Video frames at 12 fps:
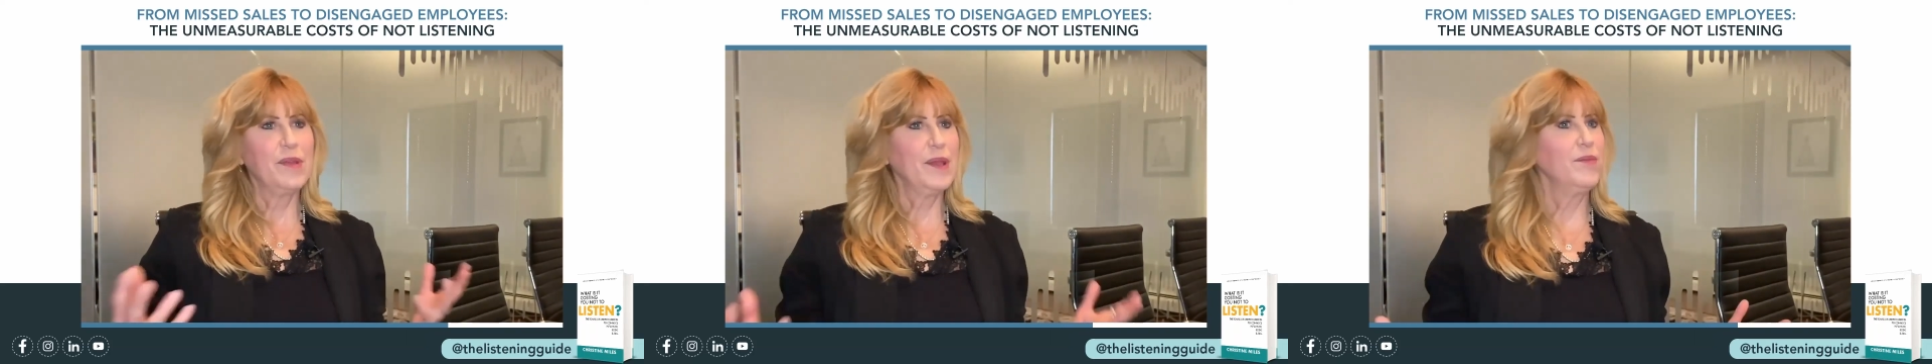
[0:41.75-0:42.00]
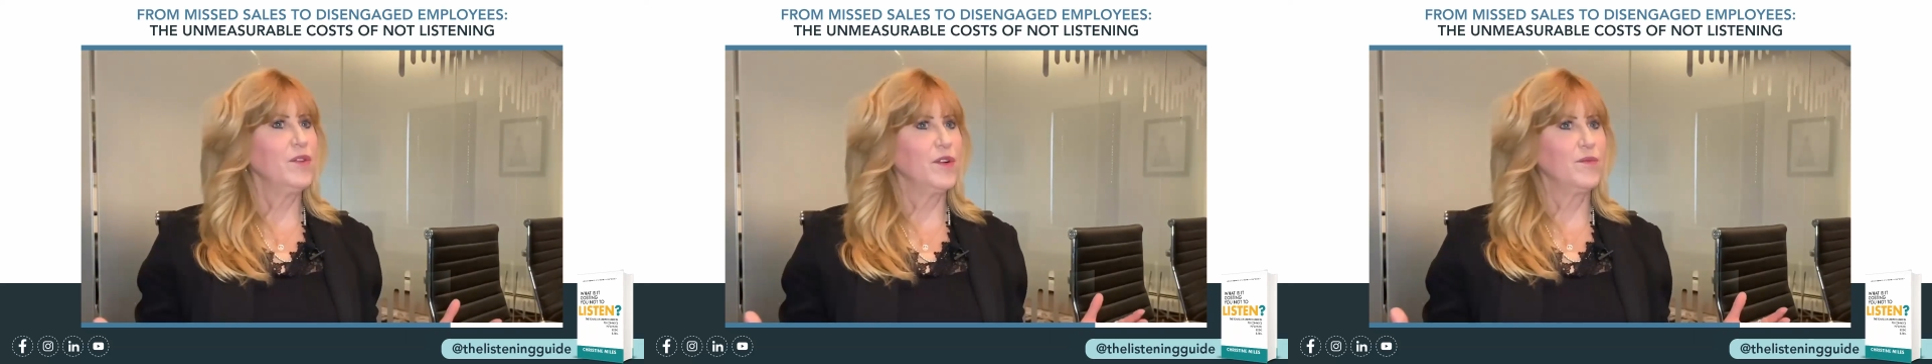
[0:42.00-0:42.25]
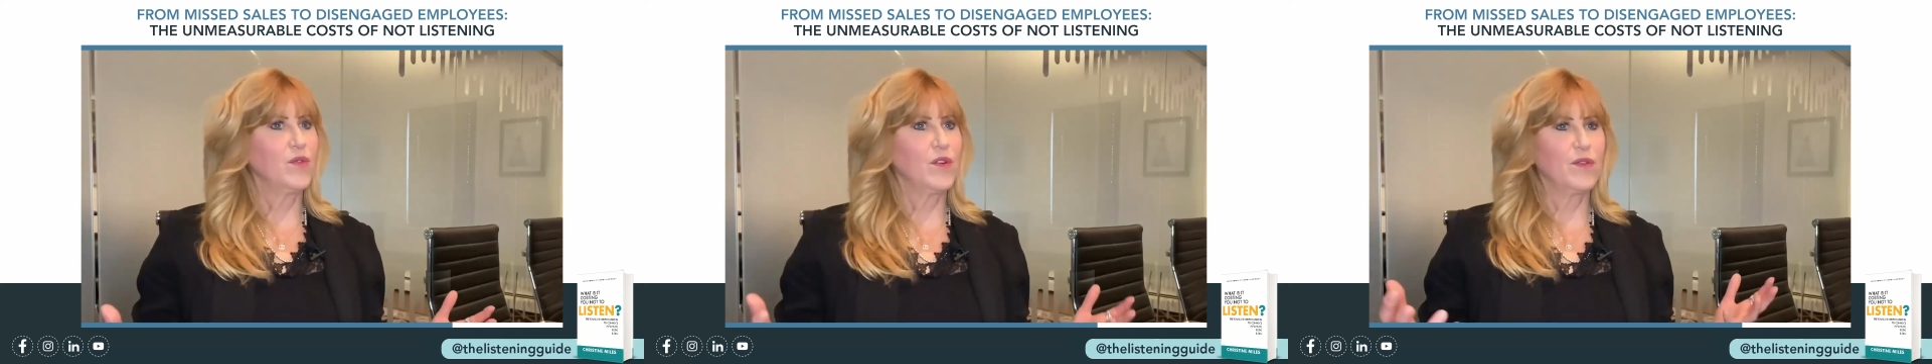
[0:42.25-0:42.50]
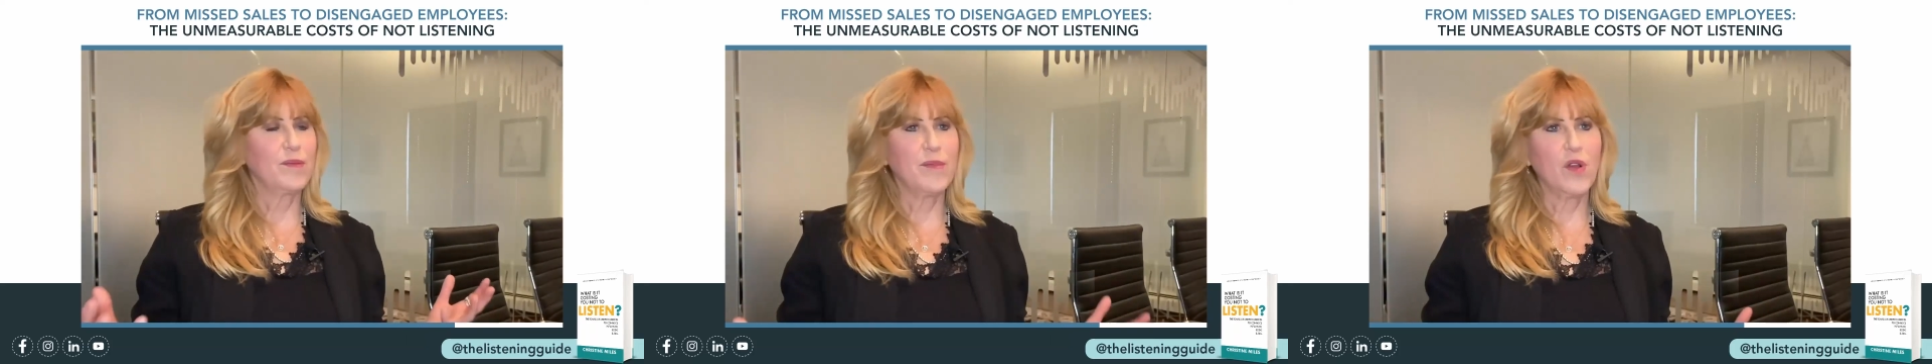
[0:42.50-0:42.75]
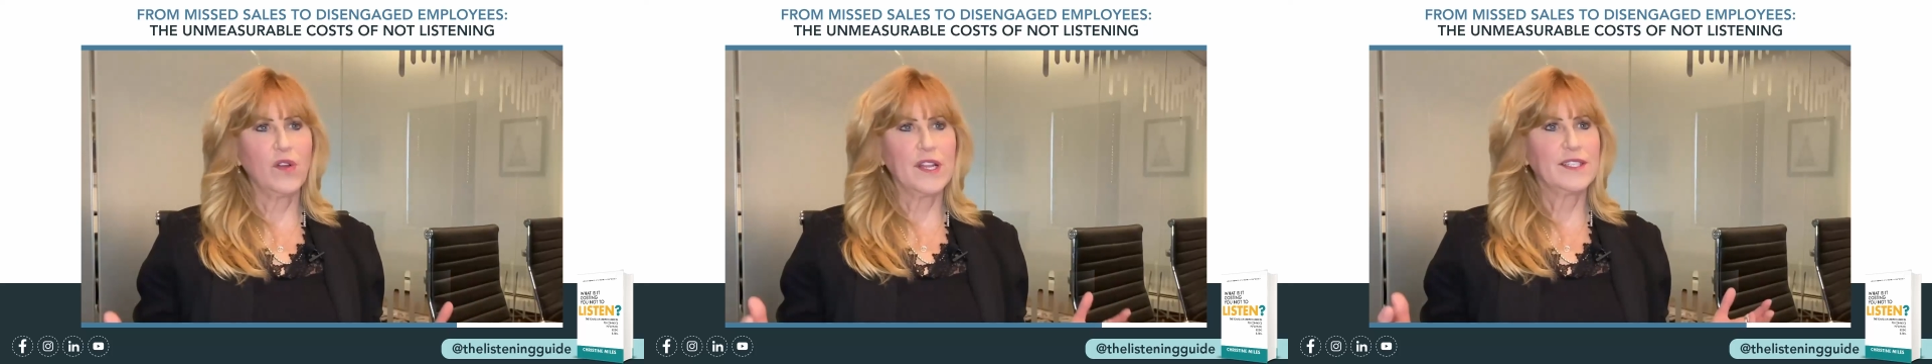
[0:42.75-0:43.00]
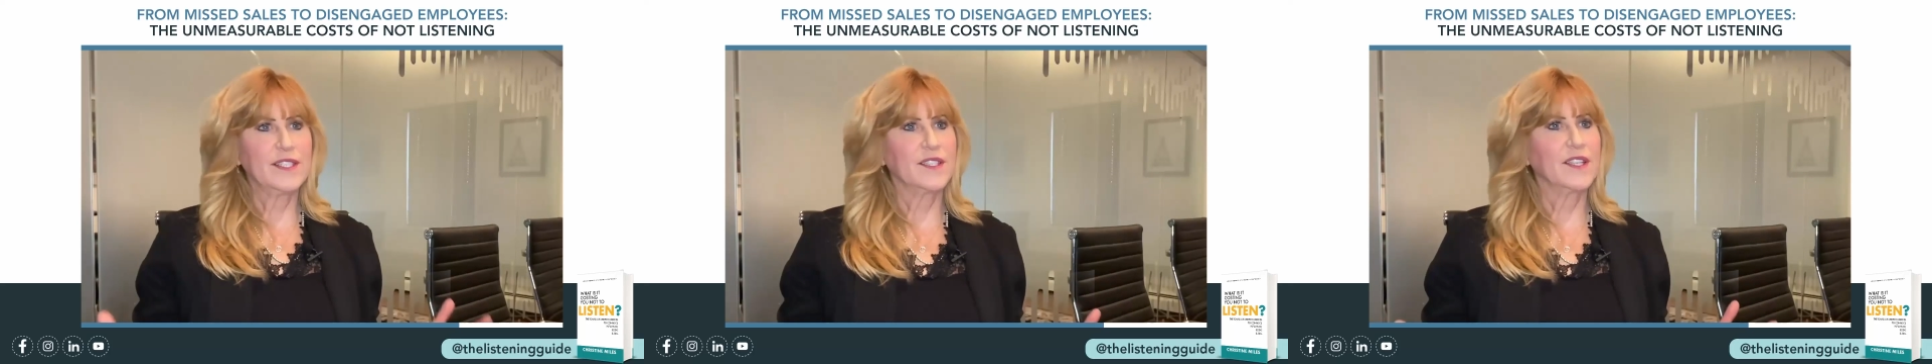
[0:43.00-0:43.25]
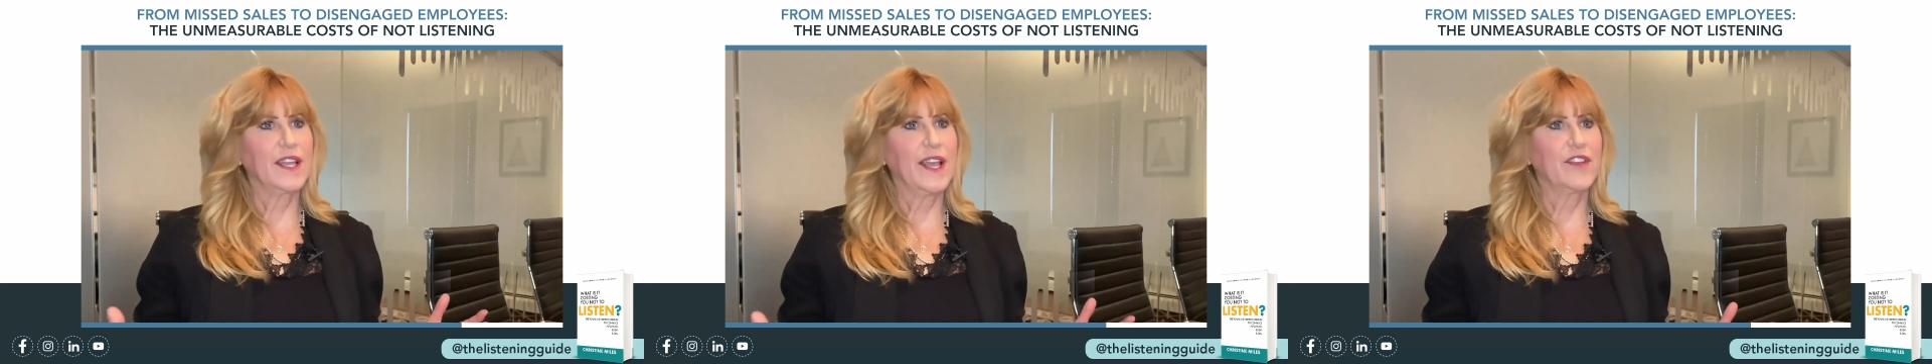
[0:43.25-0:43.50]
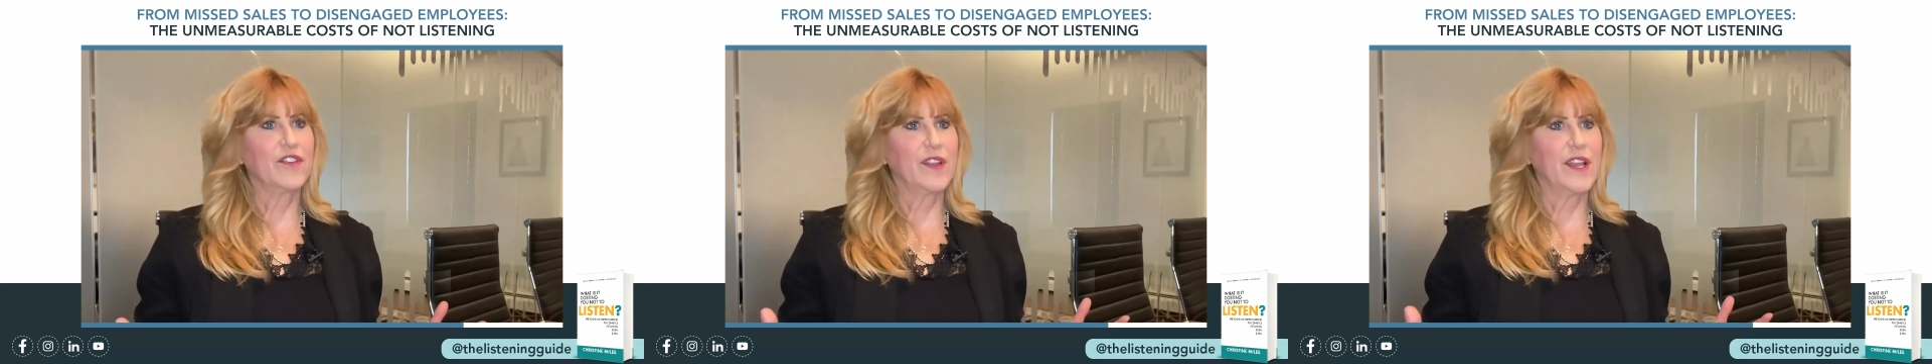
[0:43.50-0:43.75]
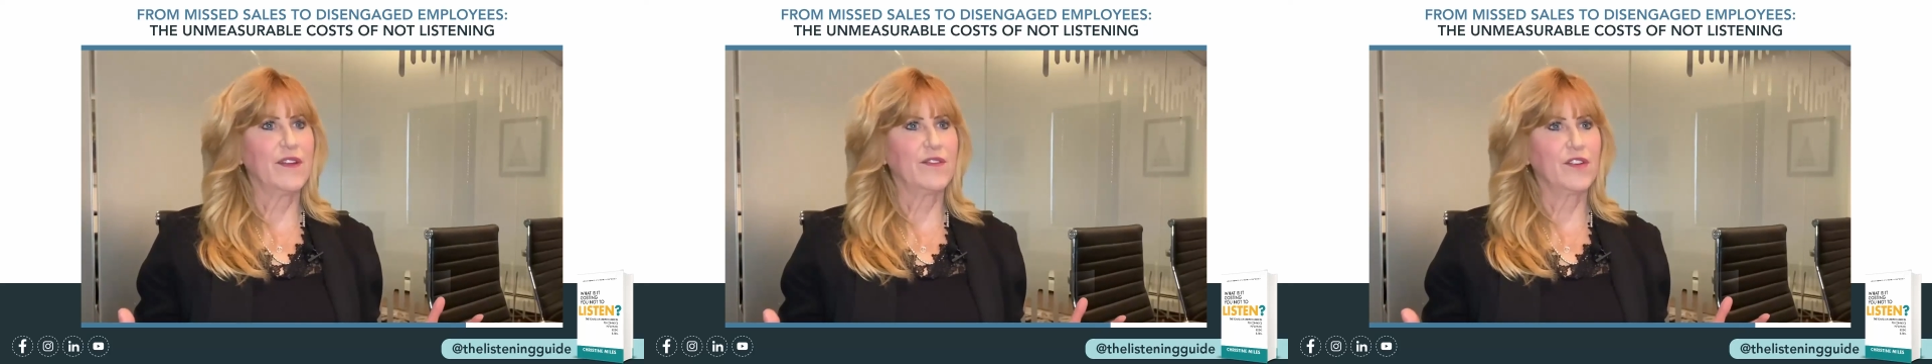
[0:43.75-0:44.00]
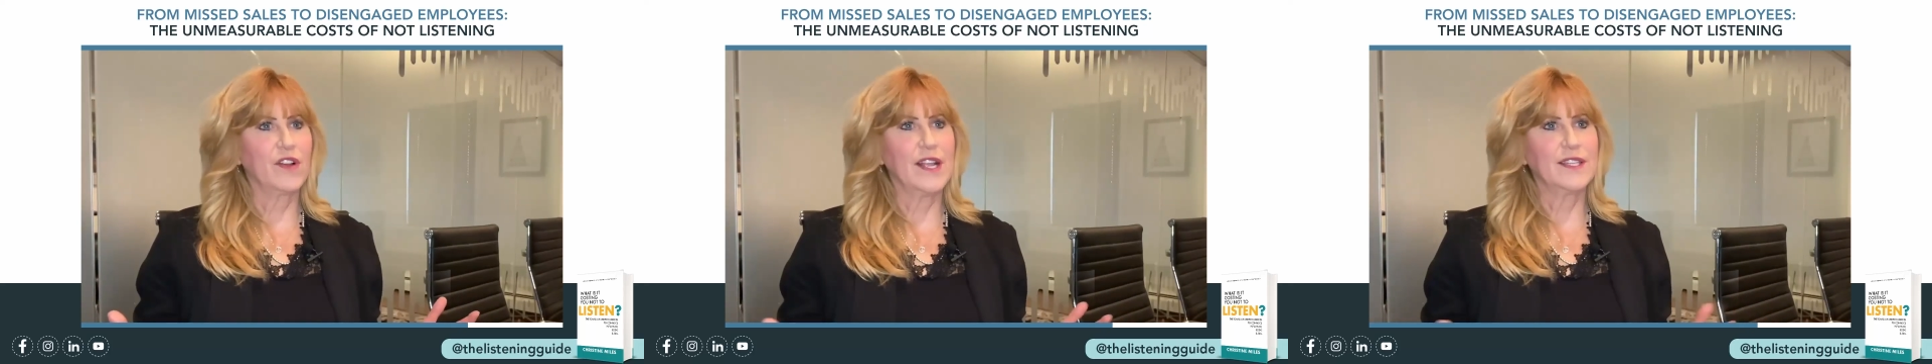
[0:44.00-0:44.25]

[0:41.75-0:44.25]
people are more remote and disengaged than ever,